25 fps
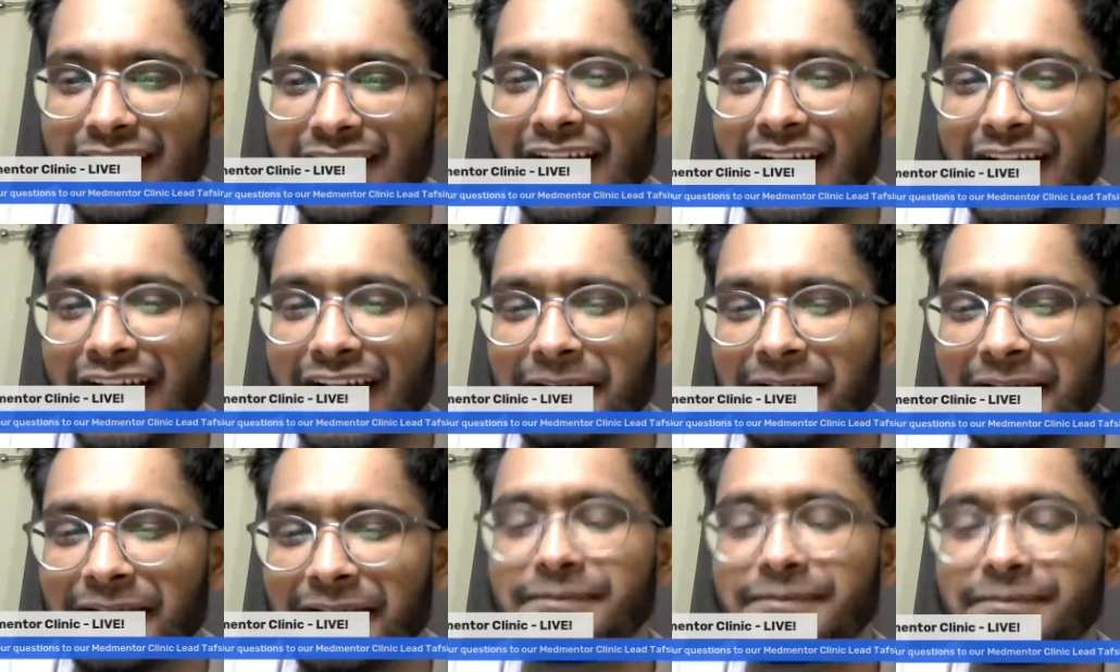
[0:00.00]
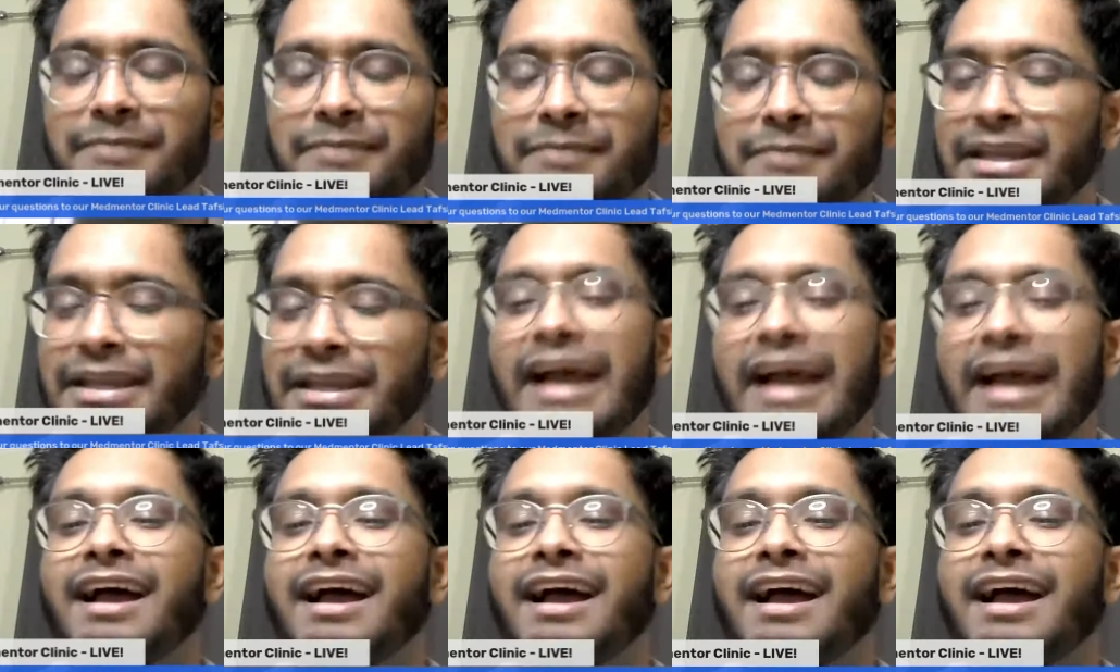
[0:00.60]
But
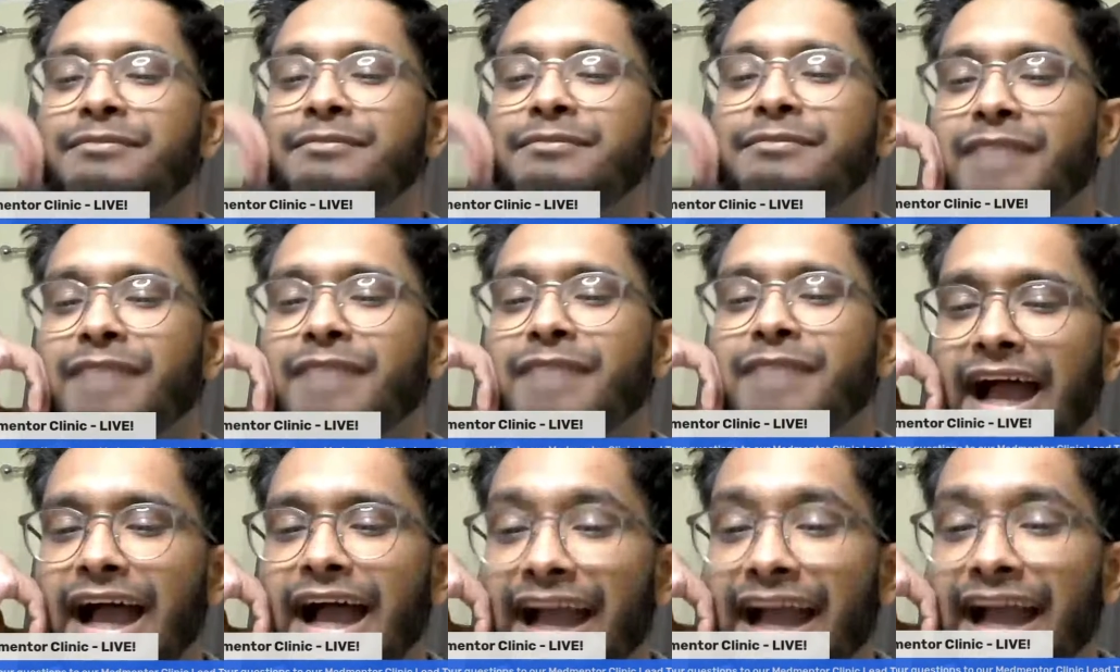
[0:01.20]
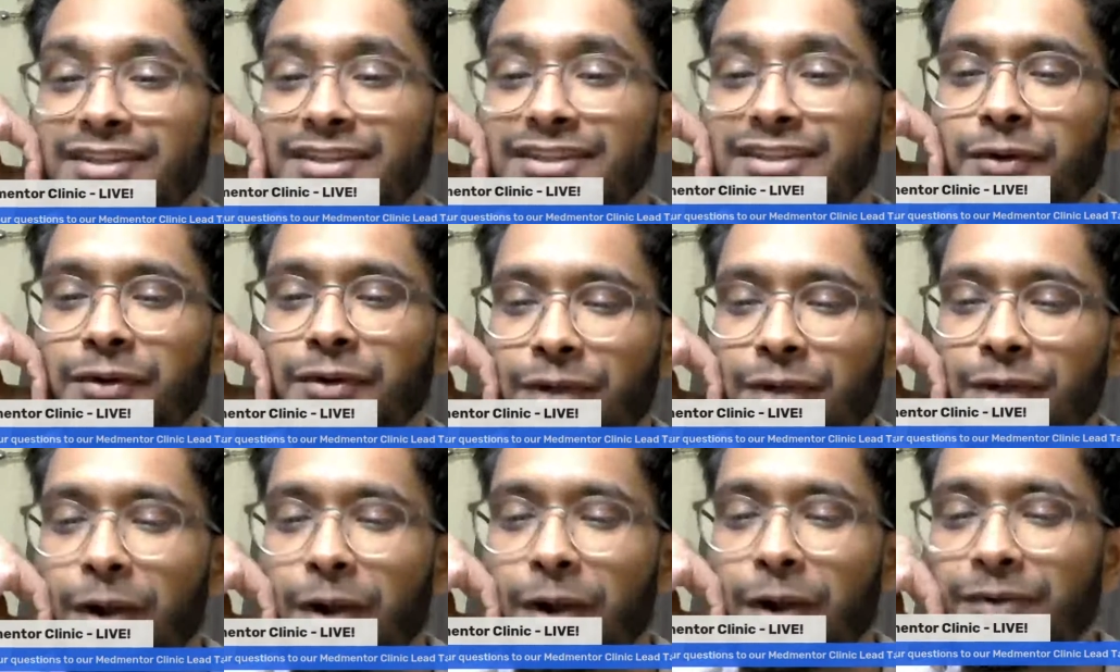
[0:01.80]
yeah, I don't
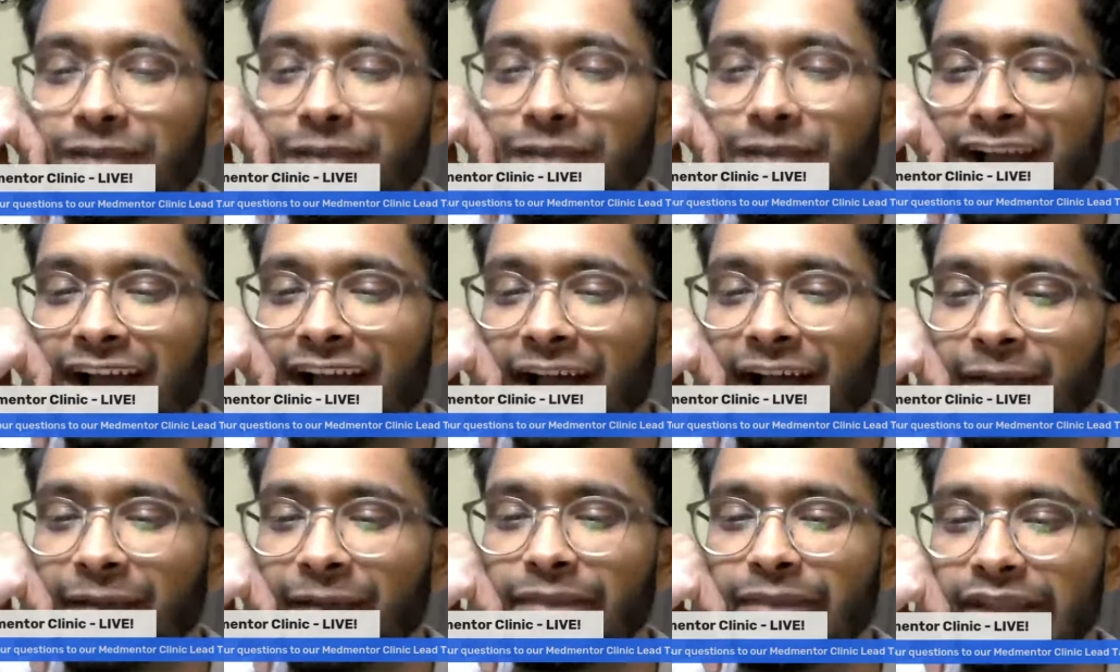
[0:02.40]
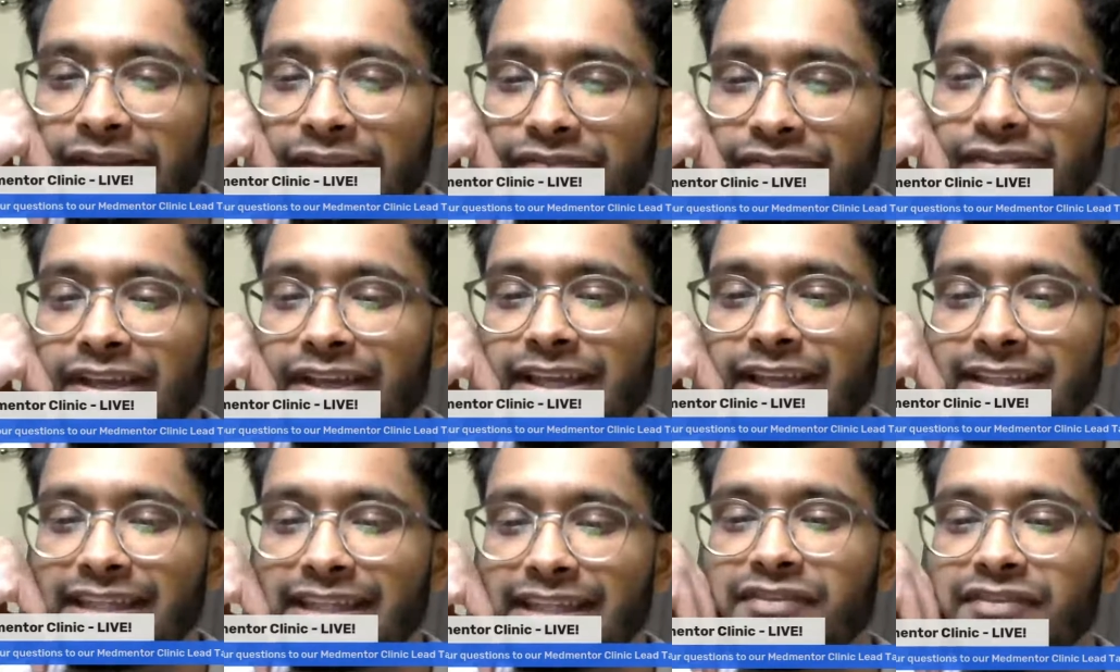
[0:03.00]
know if
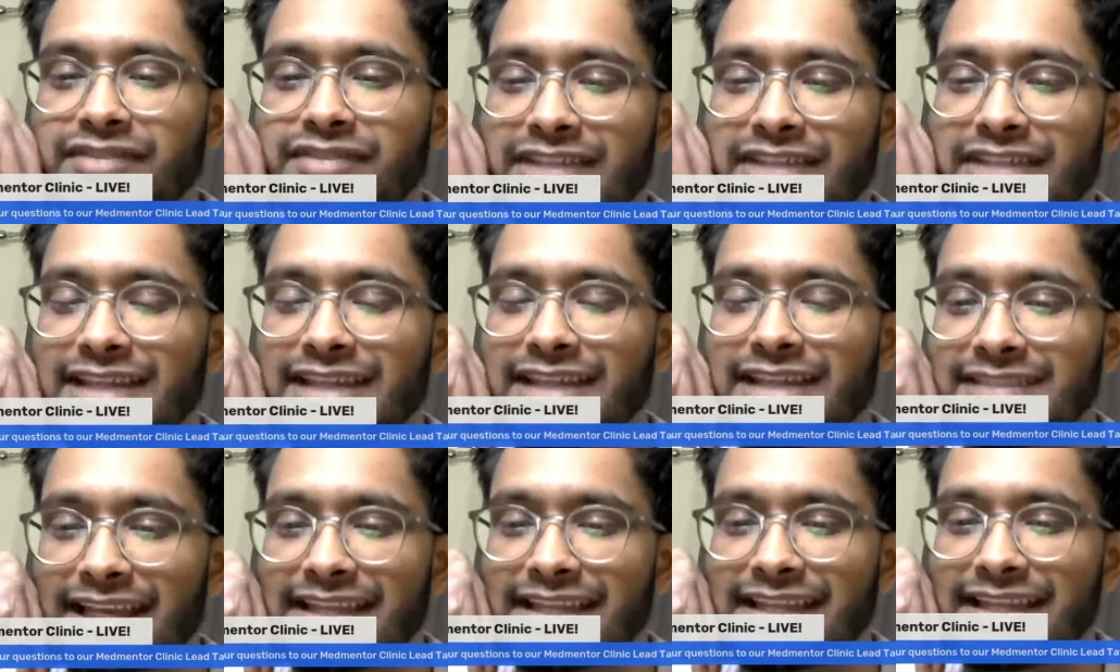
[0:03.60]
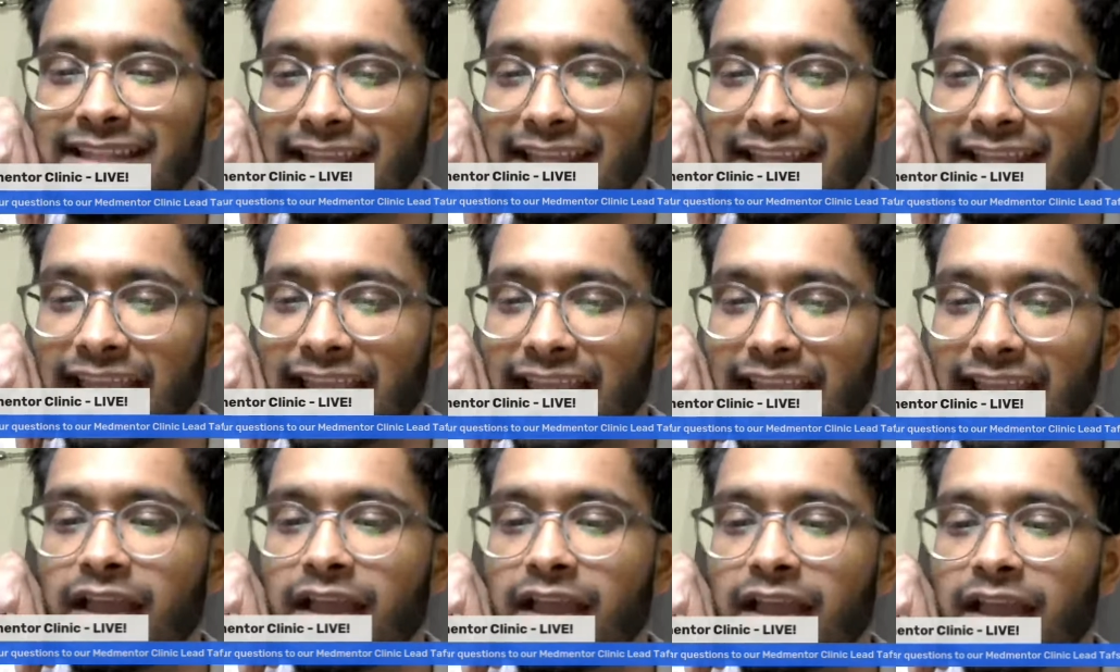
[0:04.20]
they've changed anything
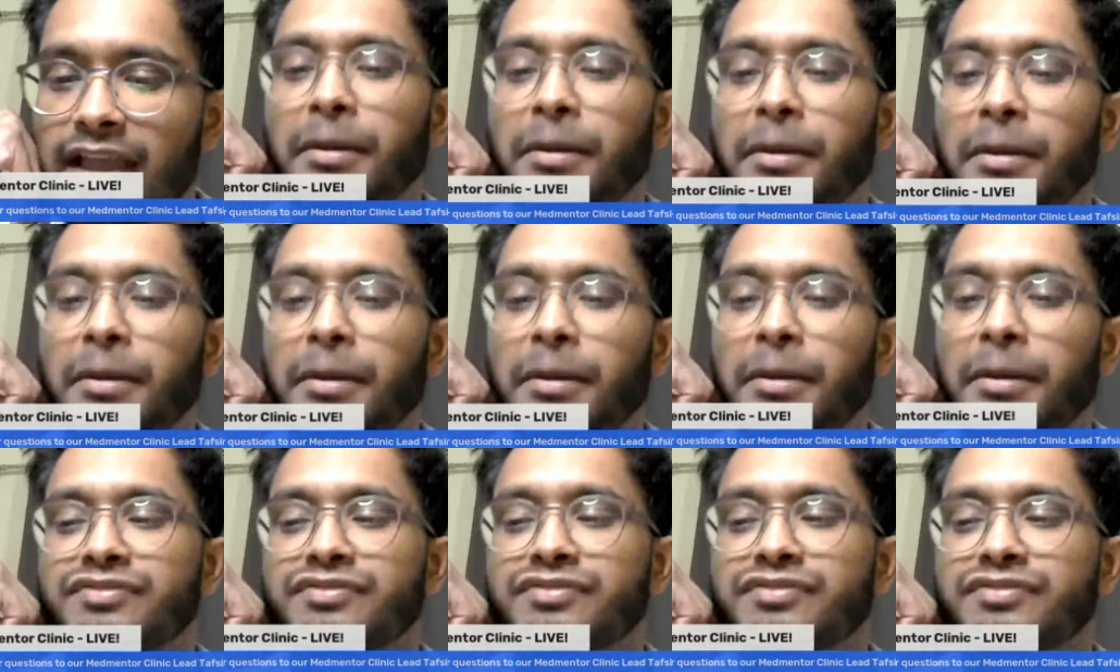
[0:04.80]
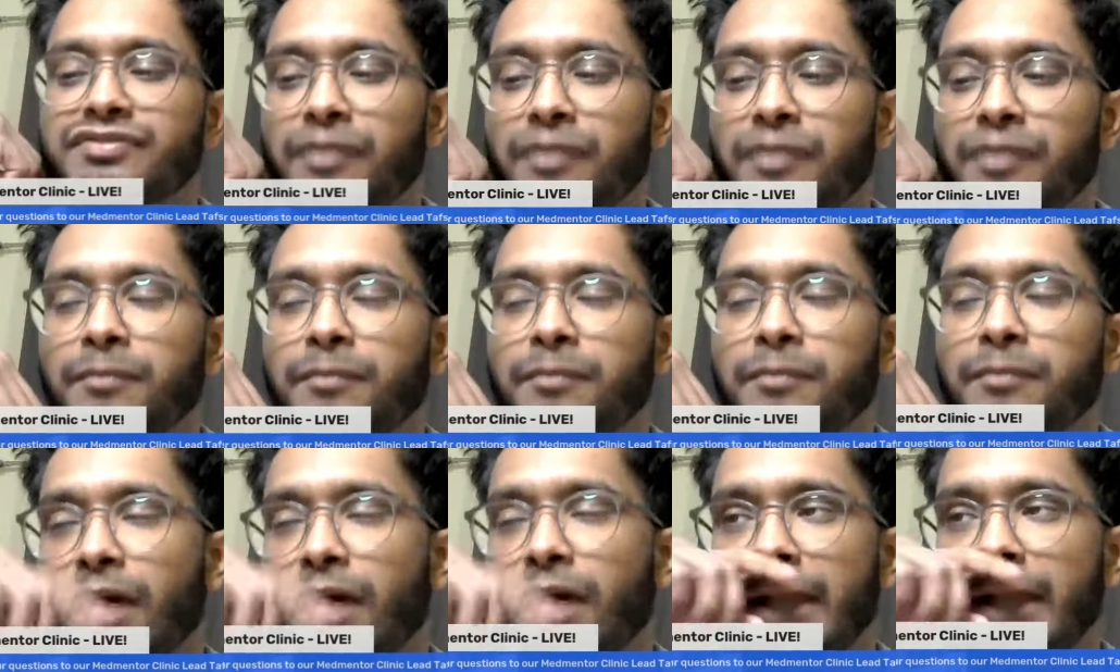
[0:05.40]
yet, but
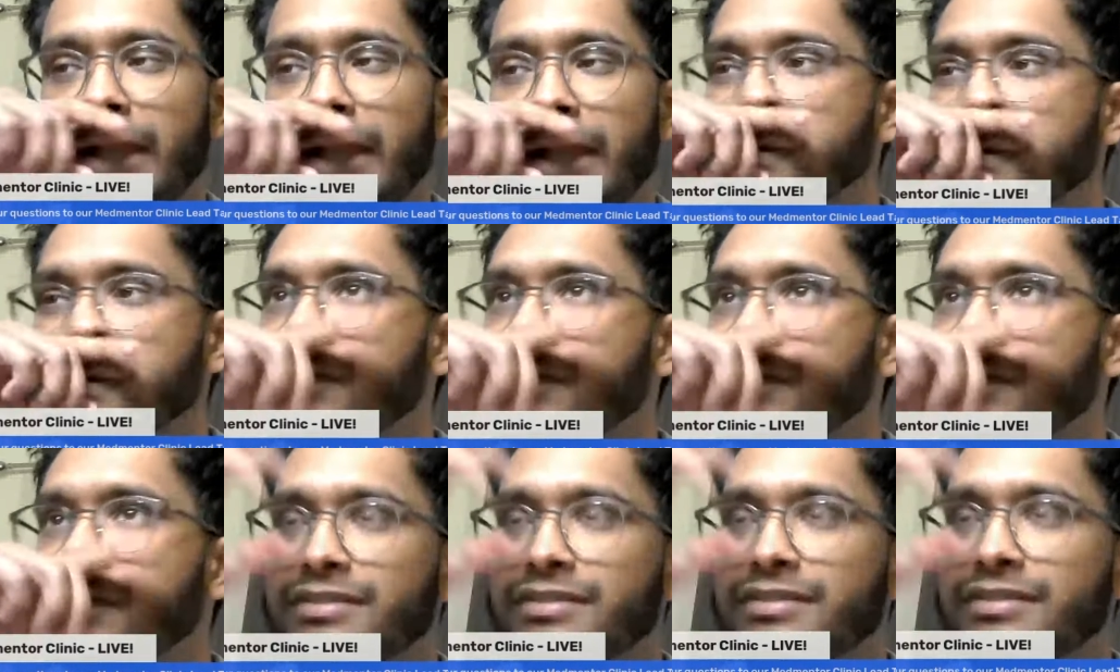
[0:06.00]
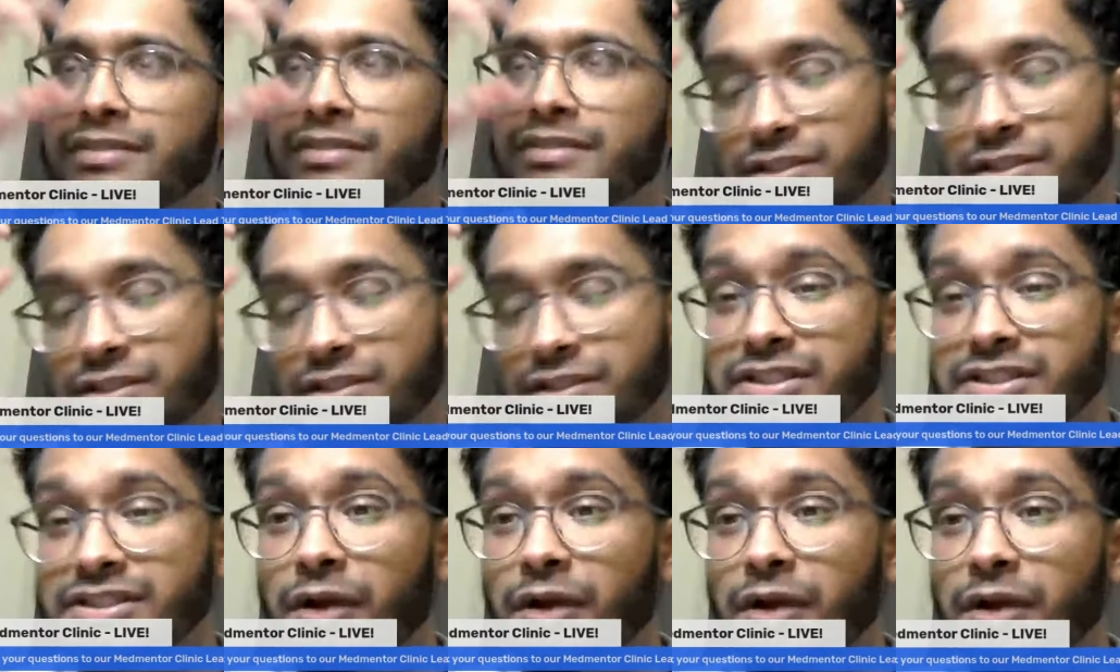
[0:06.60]
from what I knew, that
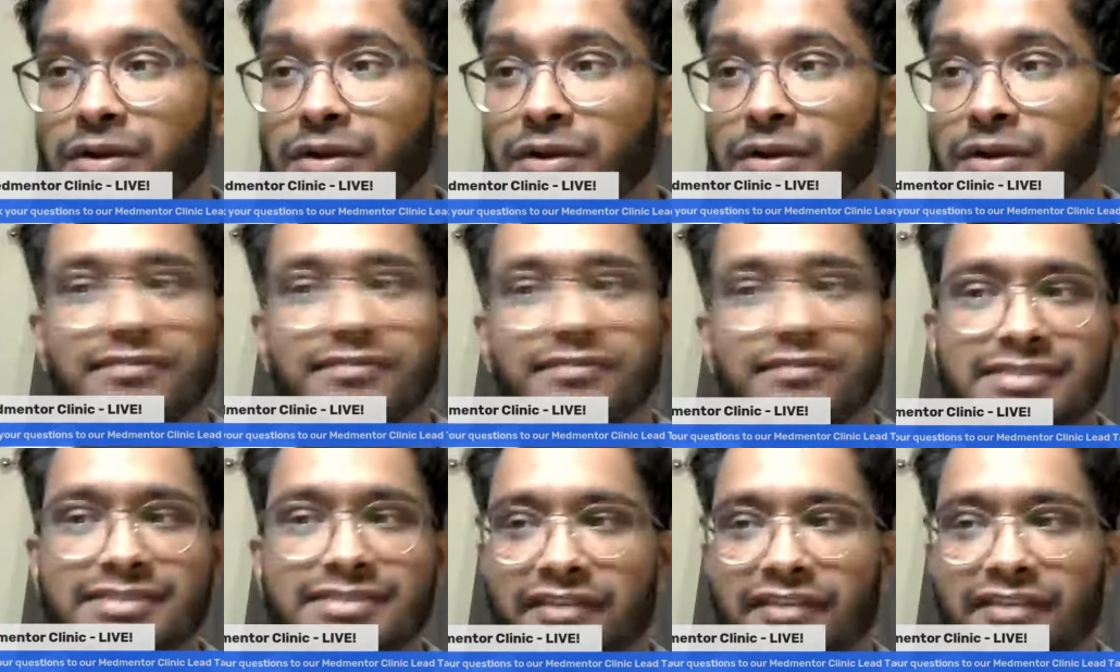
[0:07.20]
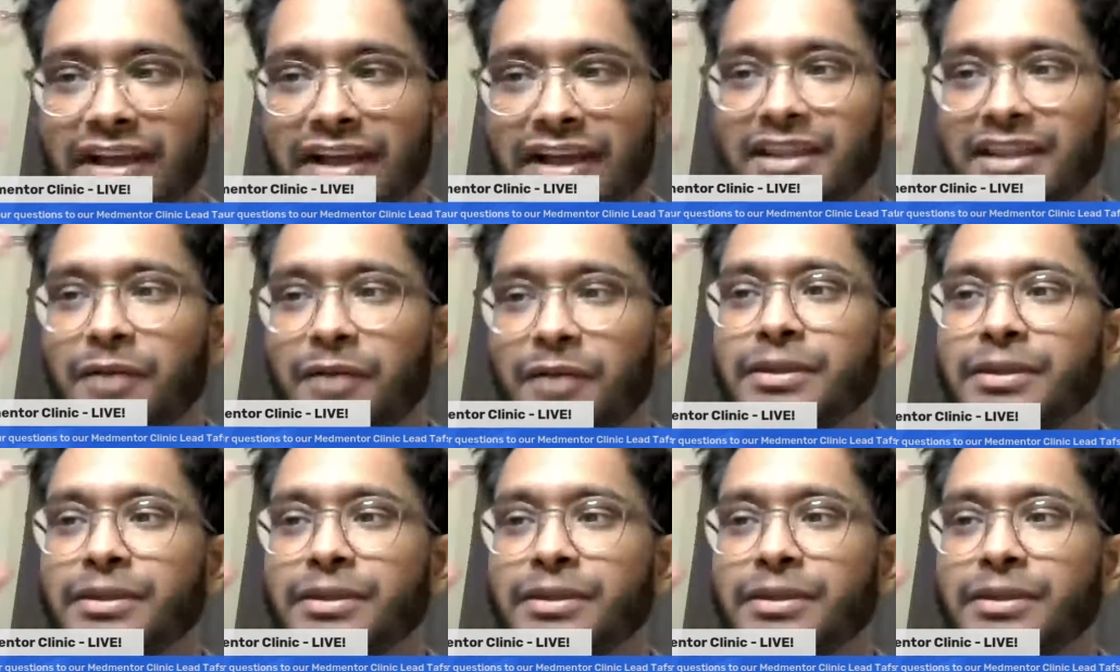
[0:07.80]
UCL loved the fact that